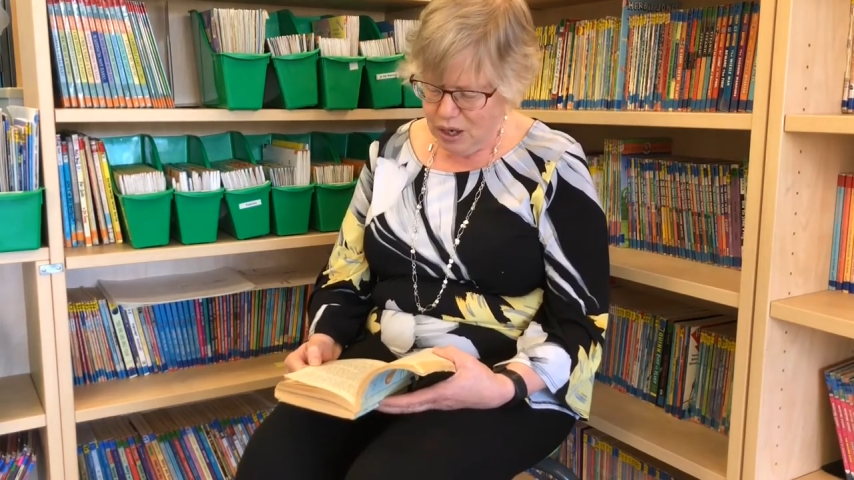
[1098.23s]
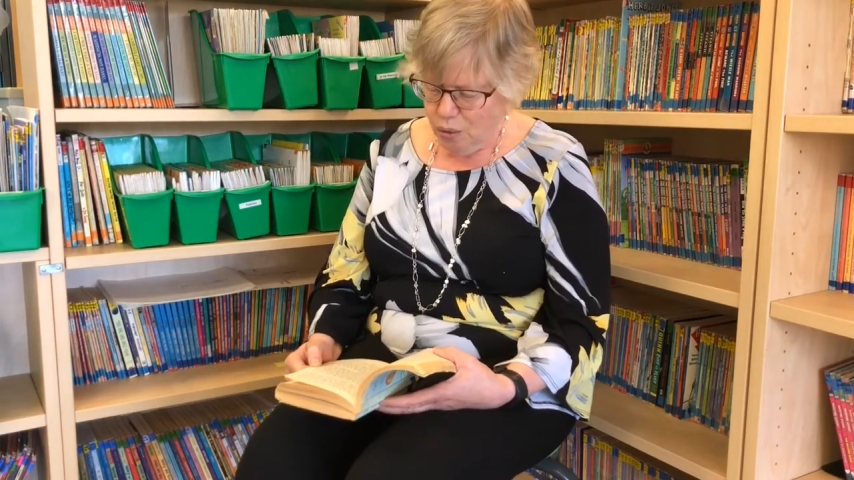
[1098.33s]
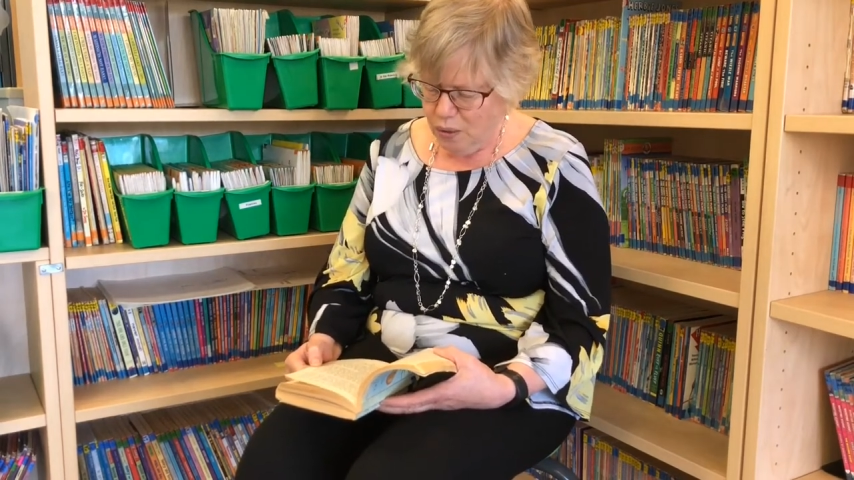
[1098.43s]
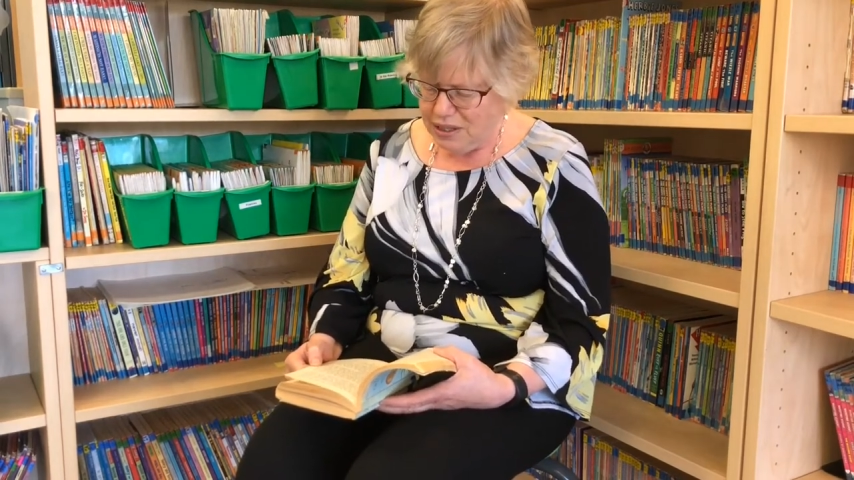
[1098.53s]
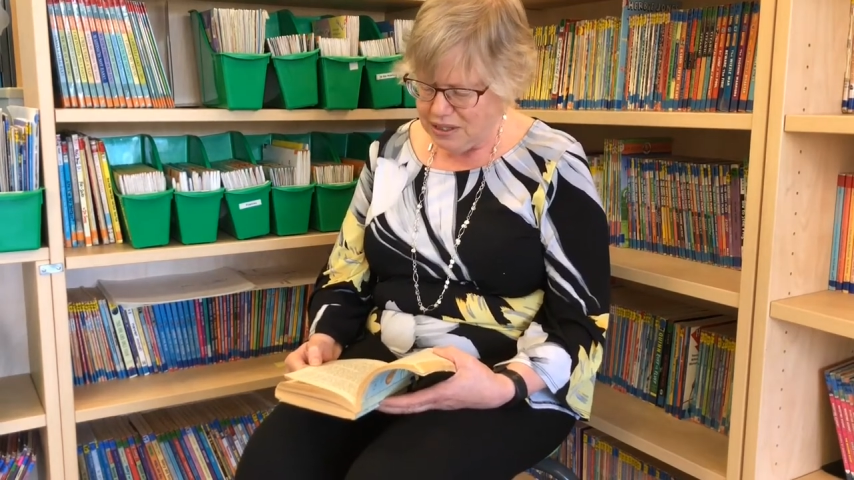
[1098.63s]

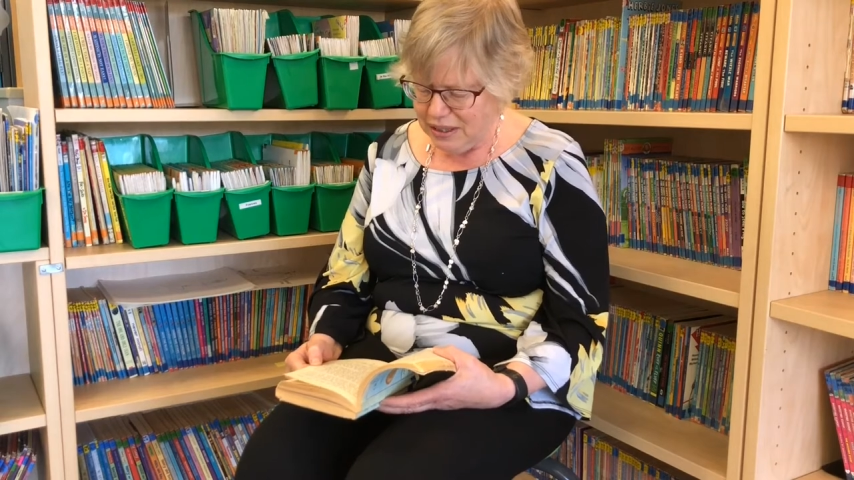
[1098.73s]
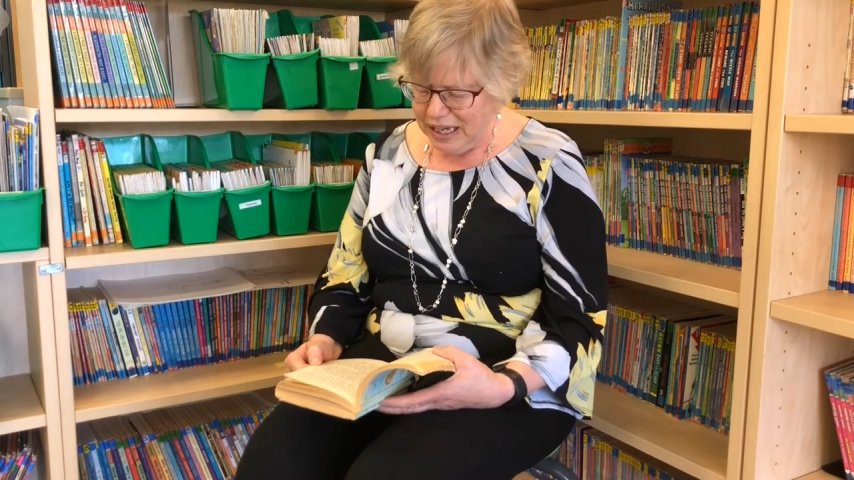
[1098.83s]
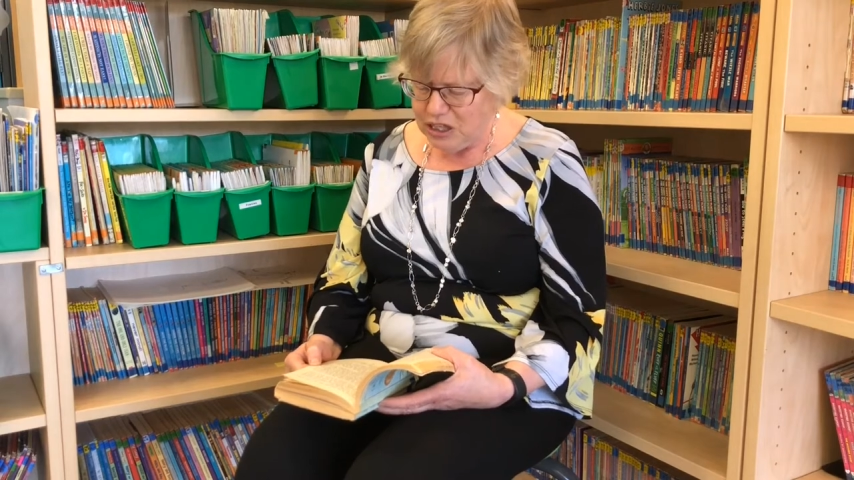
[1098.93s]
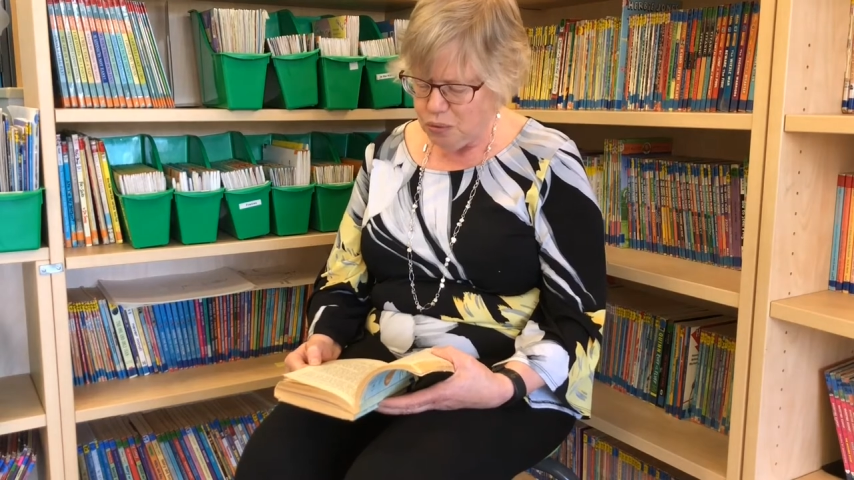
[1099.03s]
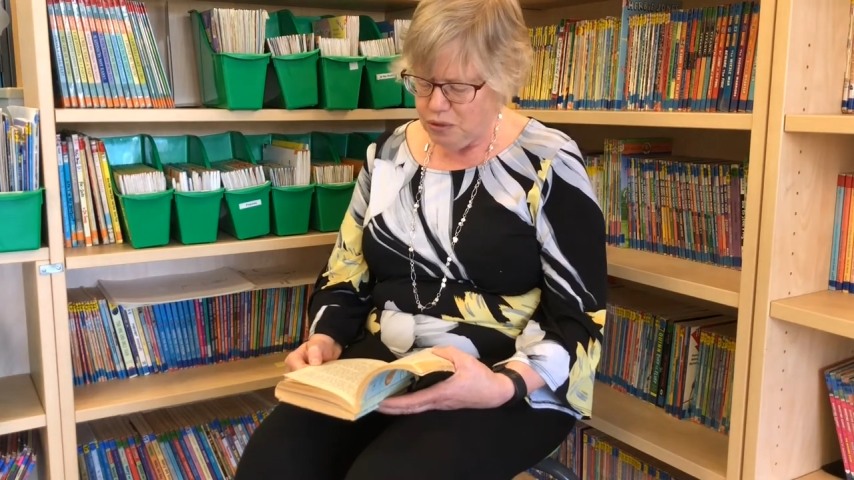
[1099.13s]
When his
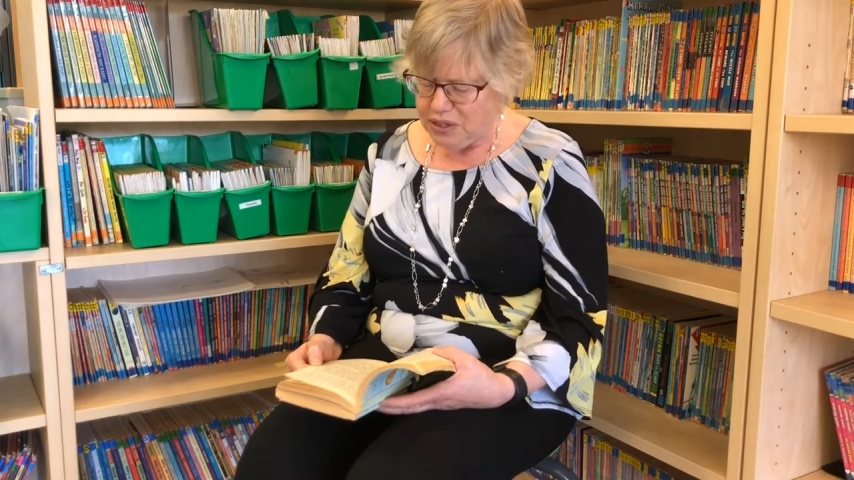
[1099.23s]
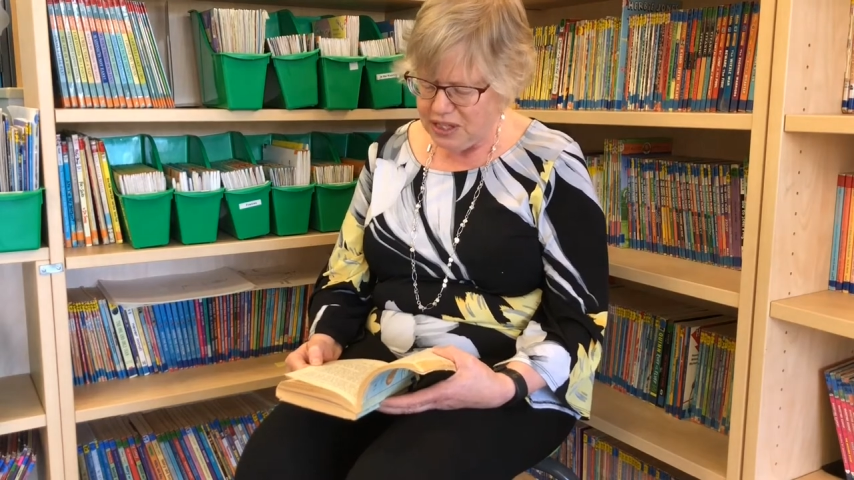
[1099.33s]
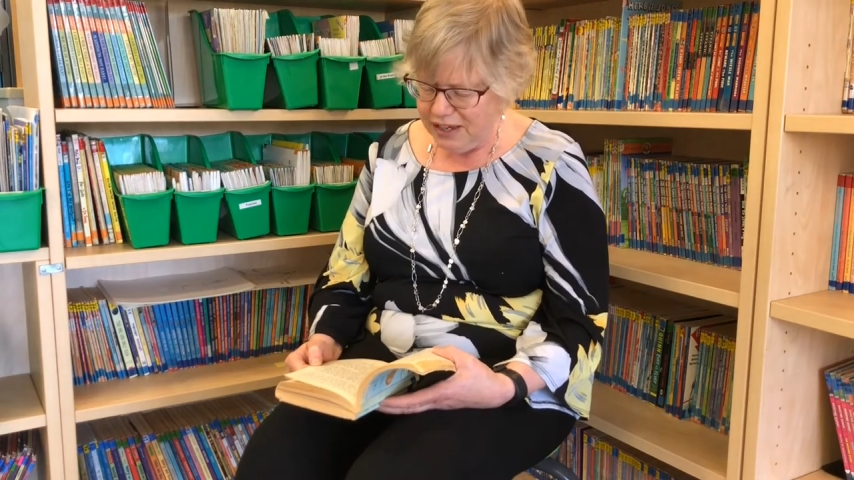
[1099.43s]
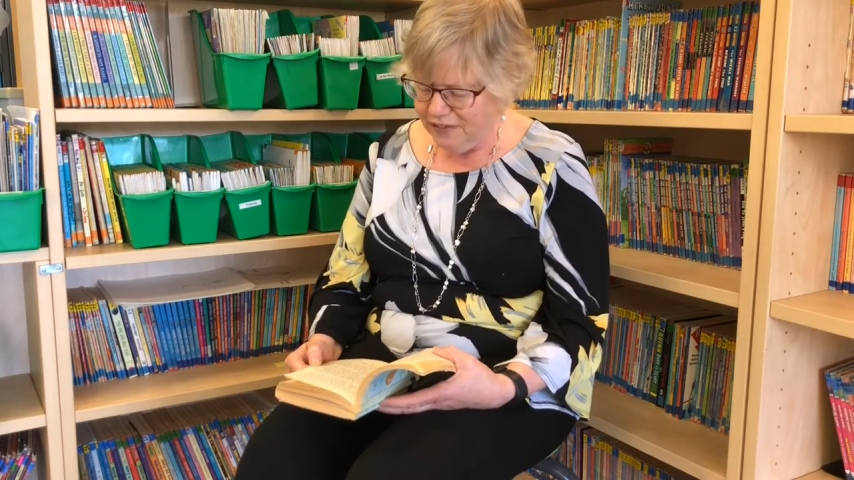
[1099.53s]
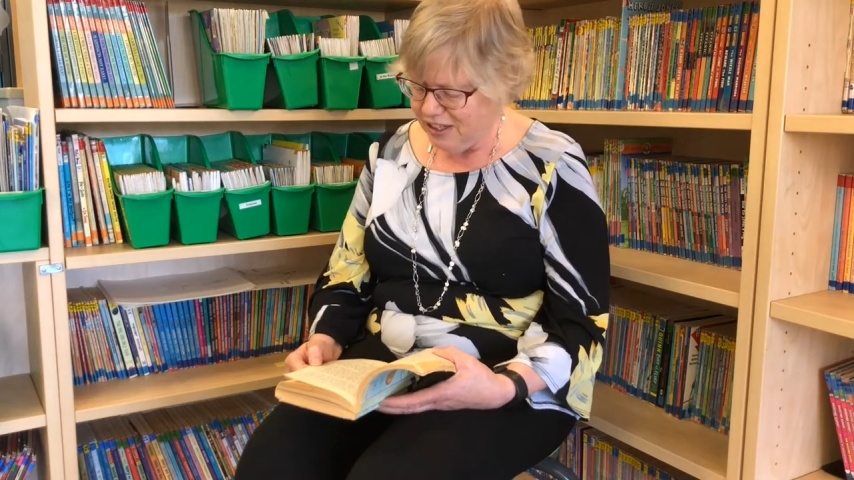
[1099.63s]
legs were
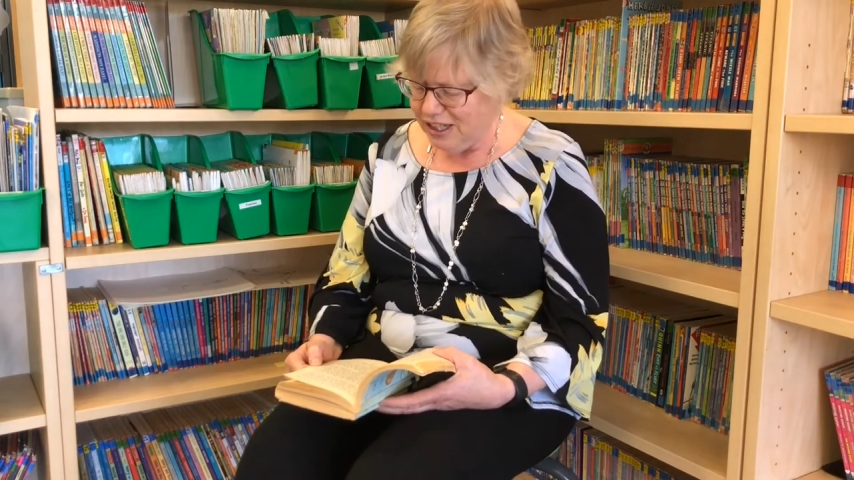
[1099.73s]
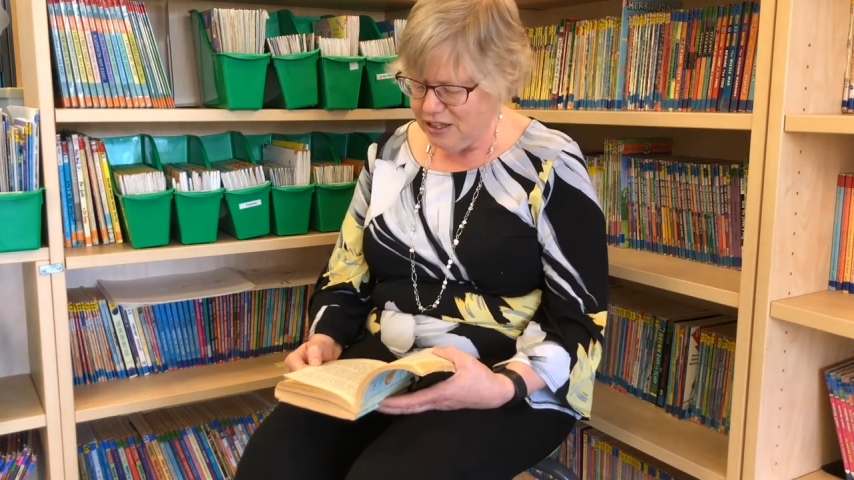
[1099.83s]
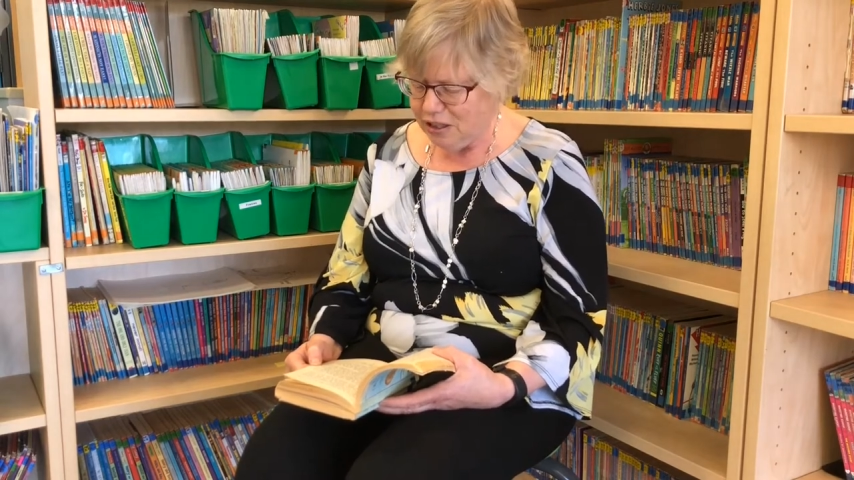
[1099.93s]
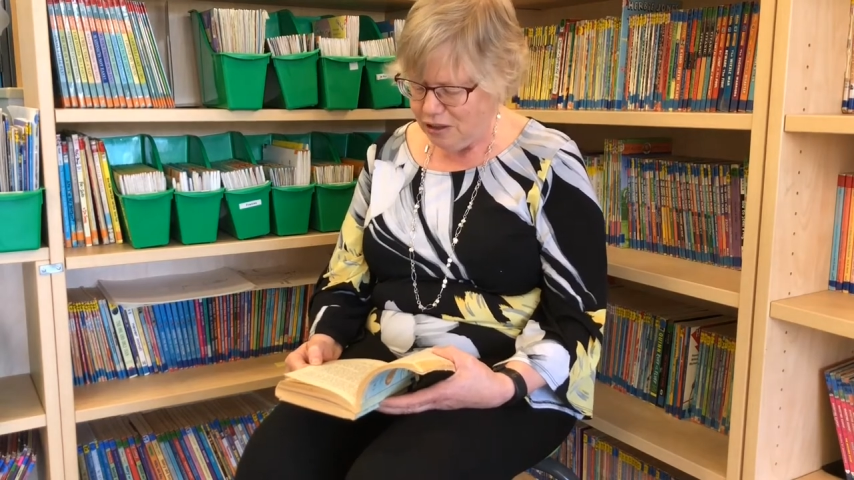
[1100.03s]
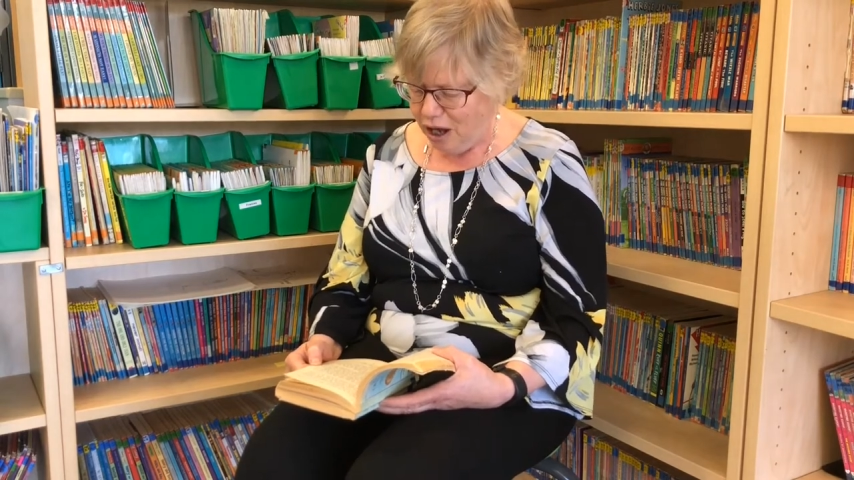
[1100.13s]
safely in
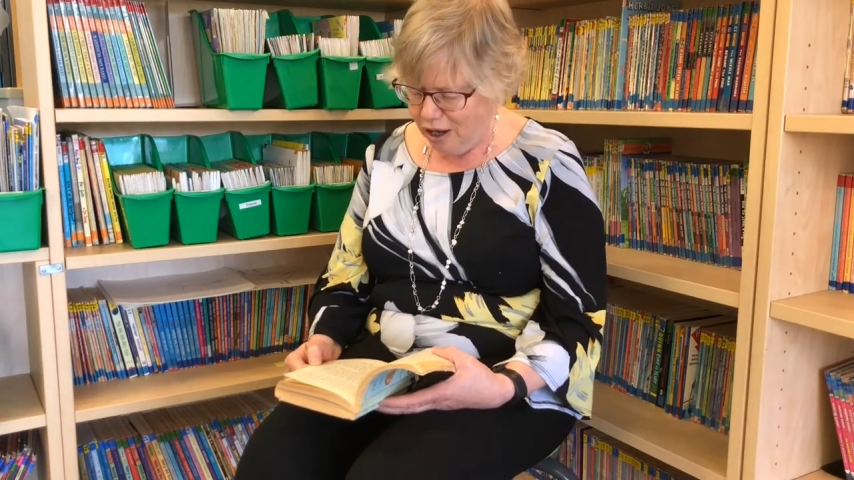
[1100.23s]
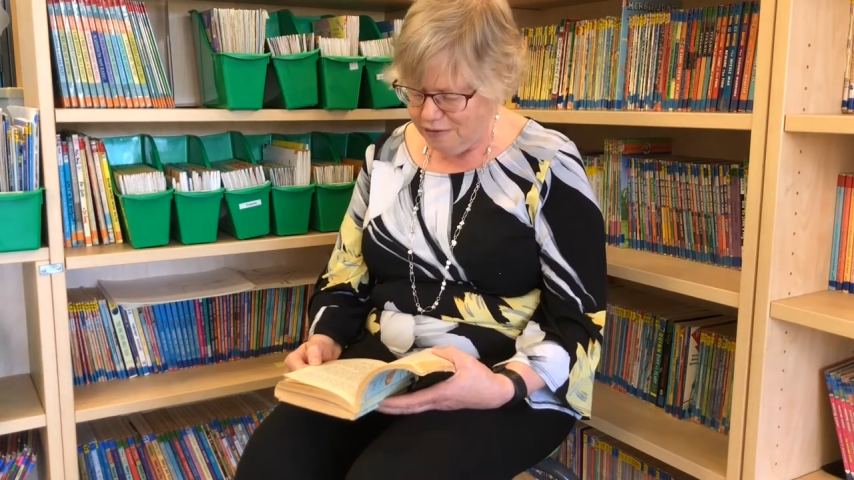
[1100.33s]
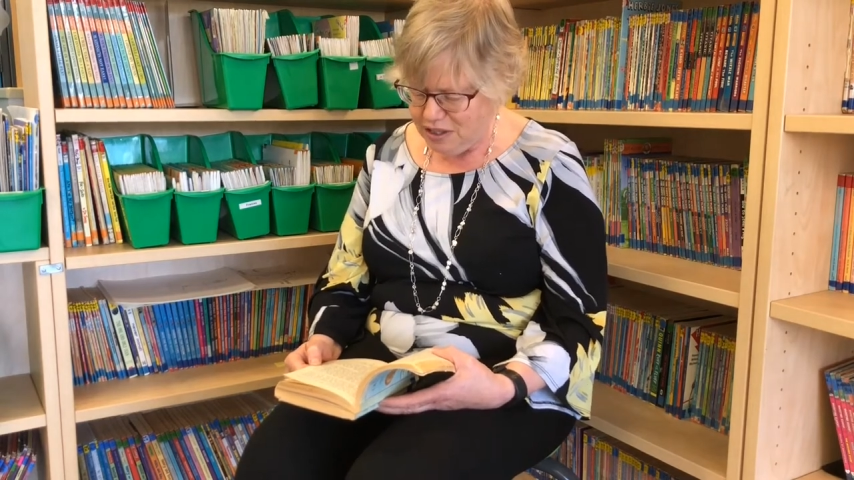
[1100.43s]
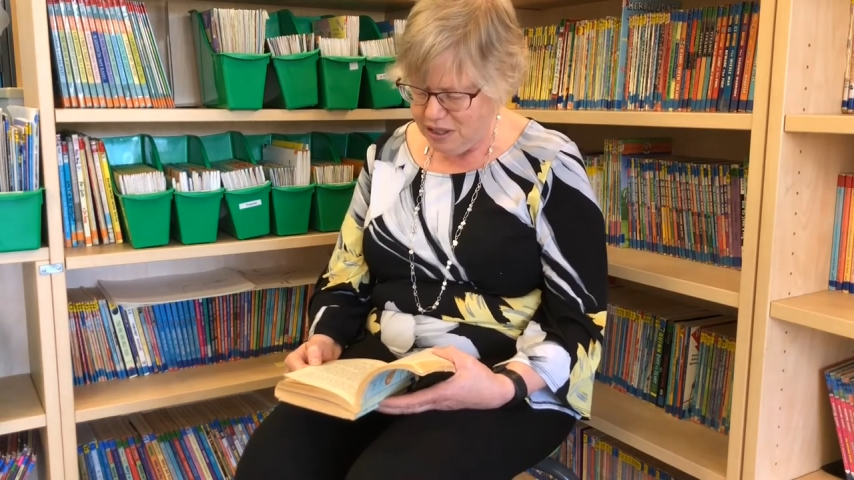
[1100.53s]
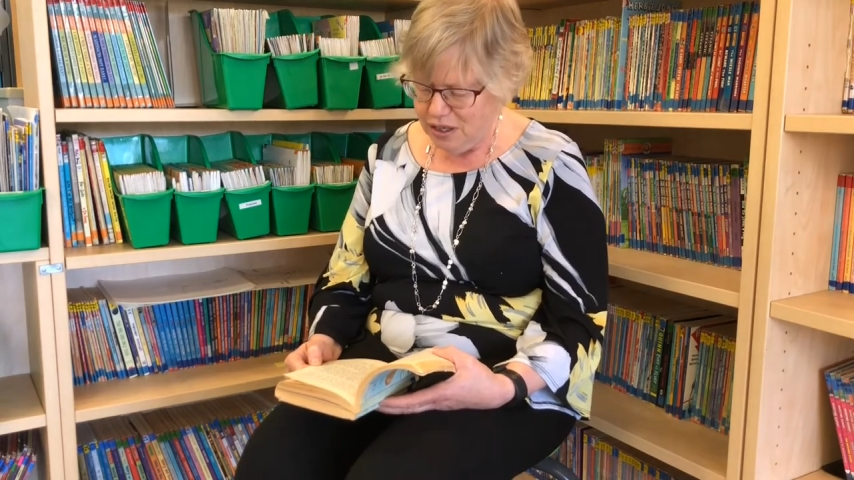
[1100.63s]
the
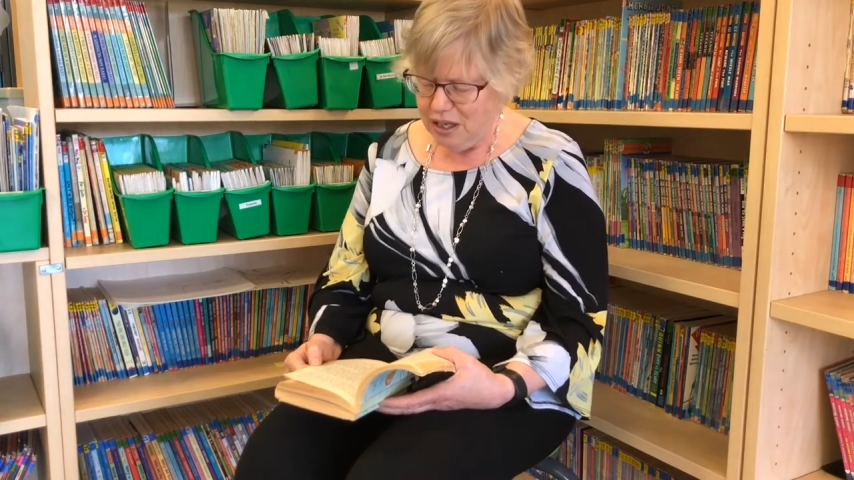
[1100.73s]
loft,